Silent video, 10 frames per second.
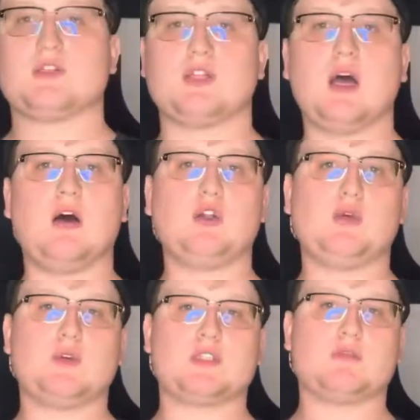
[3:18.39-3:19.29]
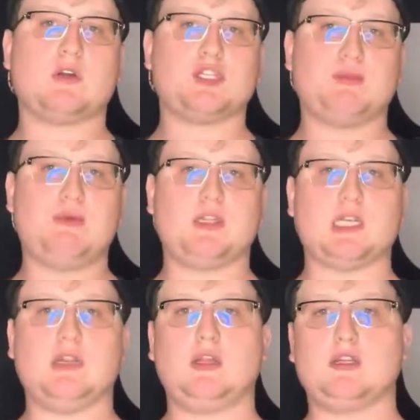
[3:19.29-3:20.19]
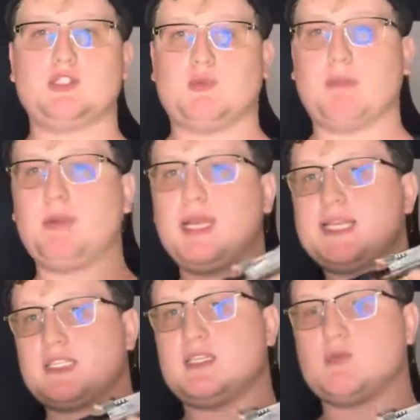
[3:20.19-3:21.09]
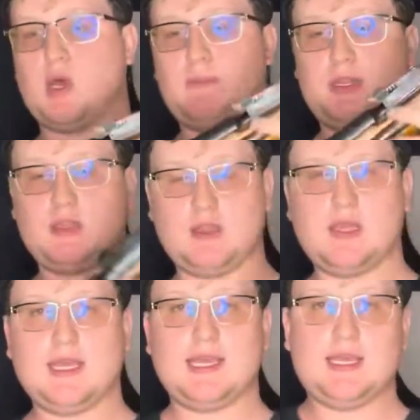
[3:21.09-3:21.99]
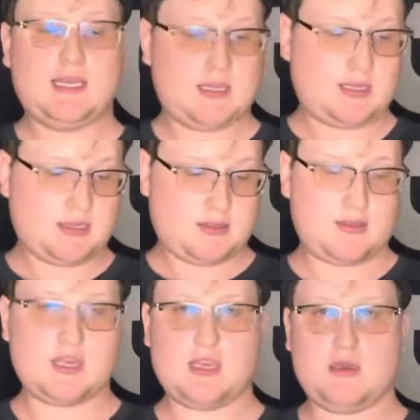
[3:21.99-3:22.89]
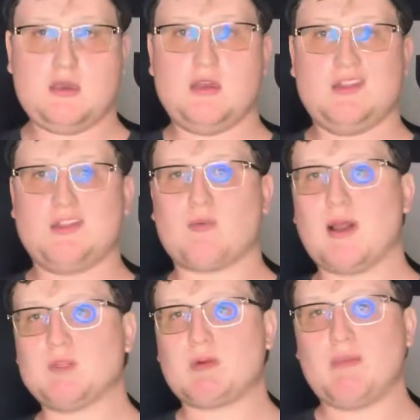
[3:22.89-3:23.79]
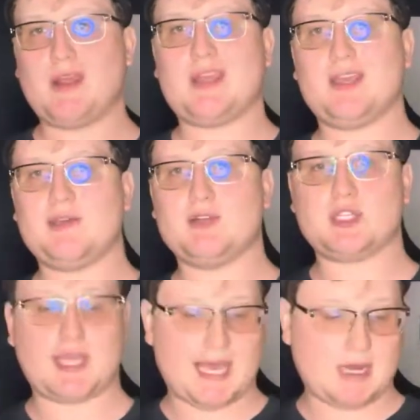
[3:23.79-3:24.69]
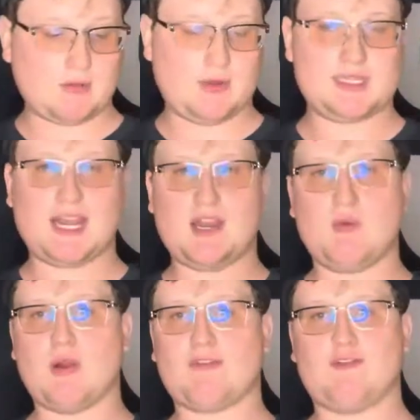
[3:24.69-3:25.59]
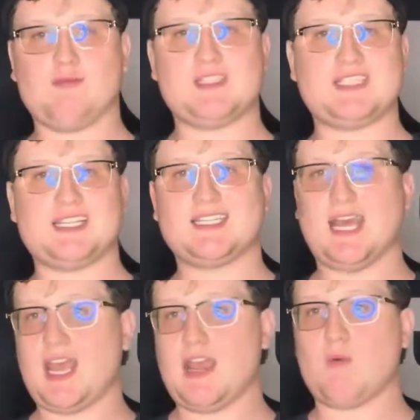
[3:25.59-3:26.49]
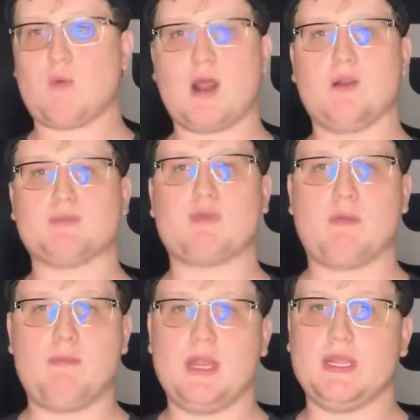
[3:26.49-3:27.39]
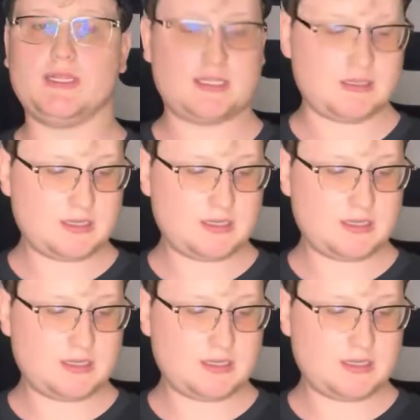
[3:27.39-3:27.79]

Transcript: So not only was the Russian military looking to replace this weapon, the rounds per minute it usually had was anywhere from 6 to 8 rounds per minute.